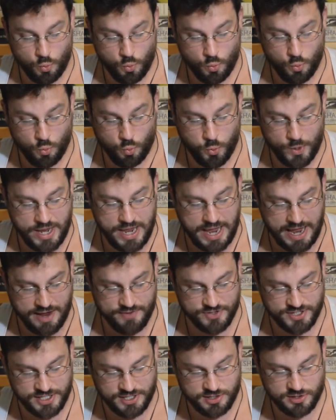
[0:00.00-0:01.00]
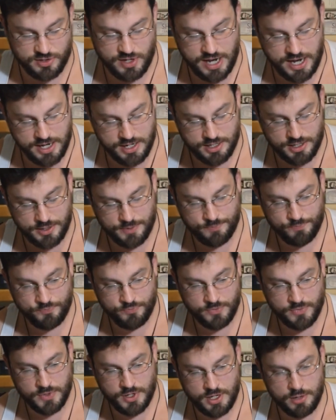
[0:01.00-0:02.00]
we have a snake
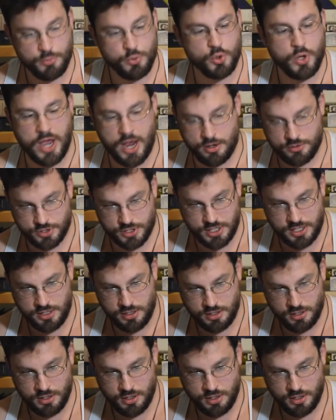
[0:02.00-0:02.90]
in Bukowski.